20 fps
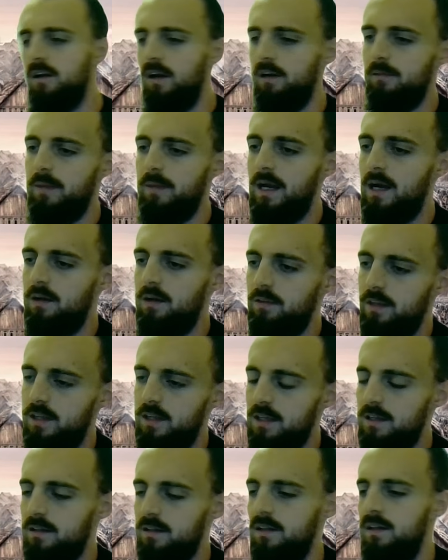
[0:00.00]
are a little bit out
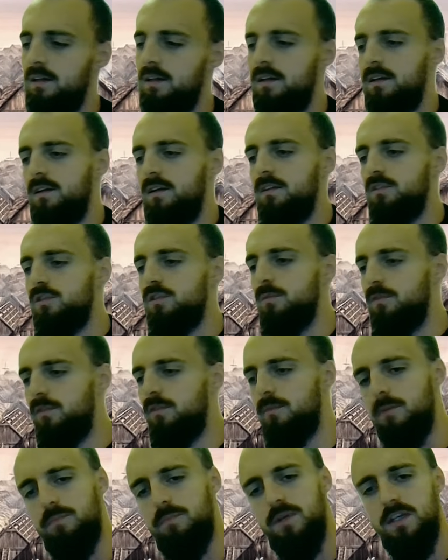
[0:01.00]
there. Some of
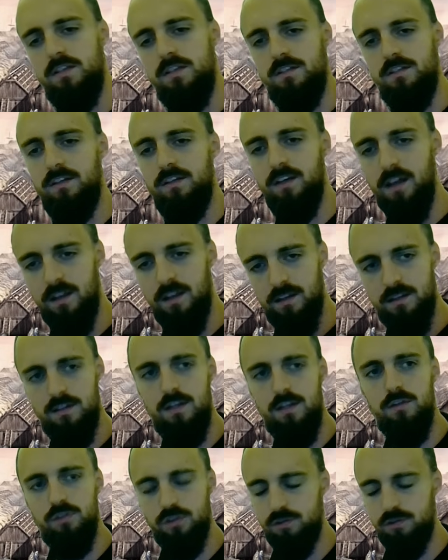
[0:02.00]
them are piecing together
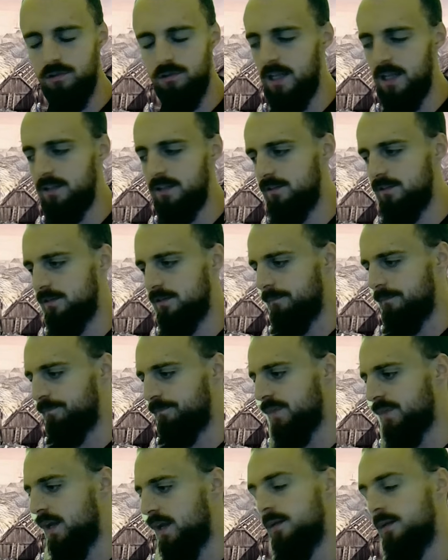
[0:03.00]
new strands.
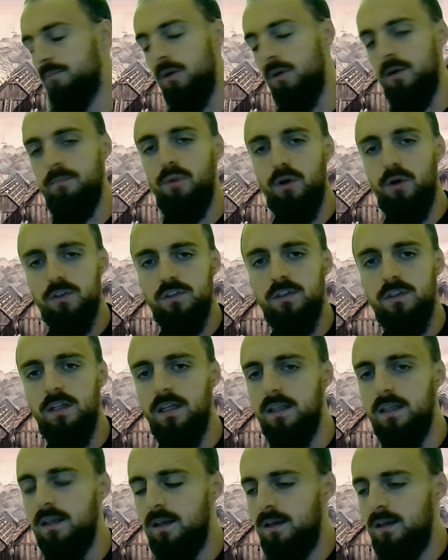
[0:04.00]
But
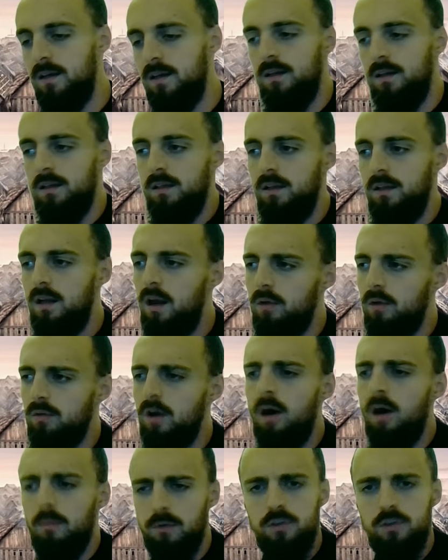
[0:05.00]
importantly, you know,
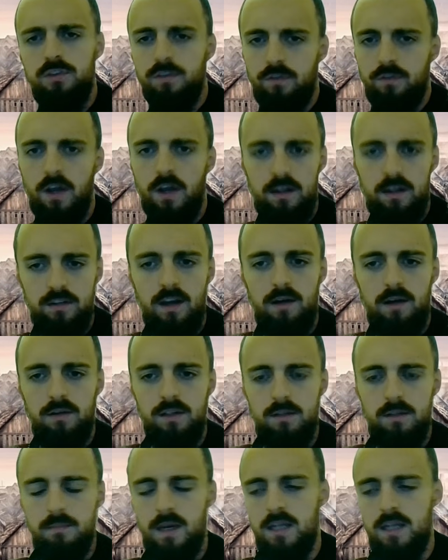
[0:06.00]
not much of that is out
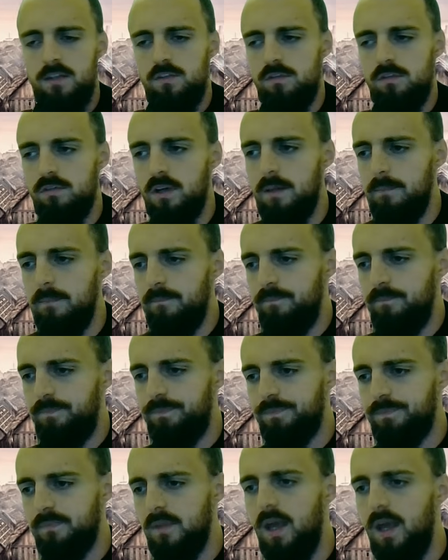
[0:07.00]
in the mainstream.
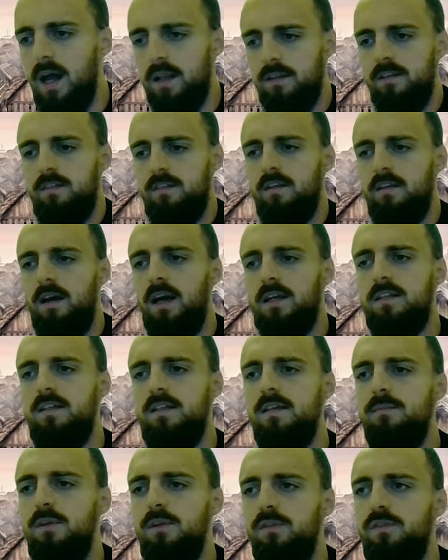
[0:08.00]
And
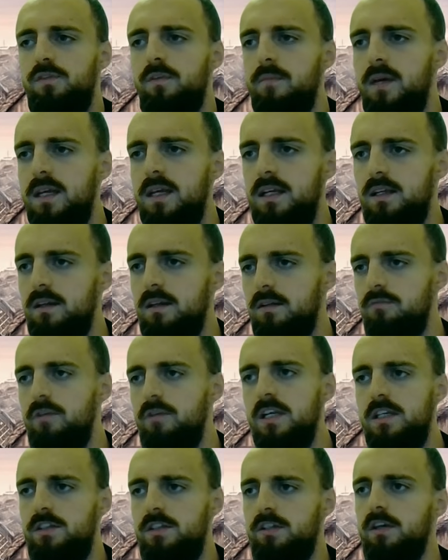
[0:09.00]
academia for me and
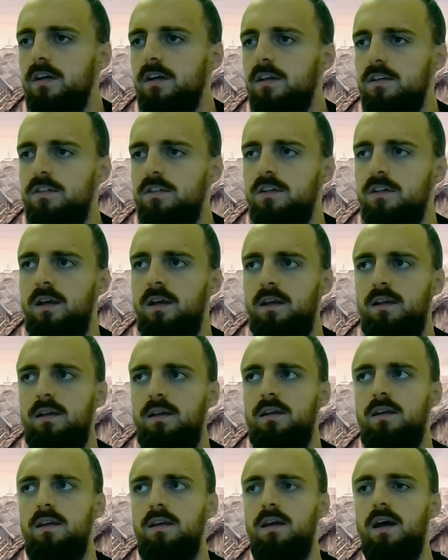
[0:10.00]
research,
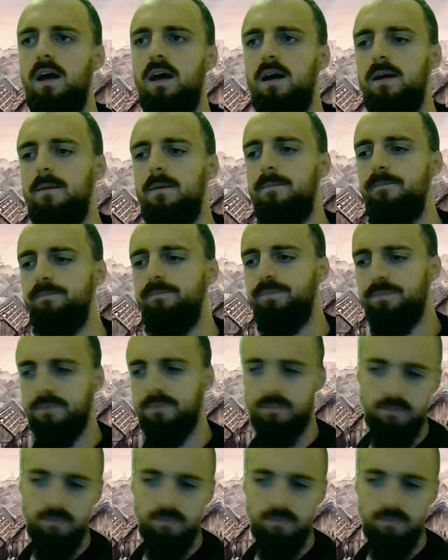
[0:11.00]
um,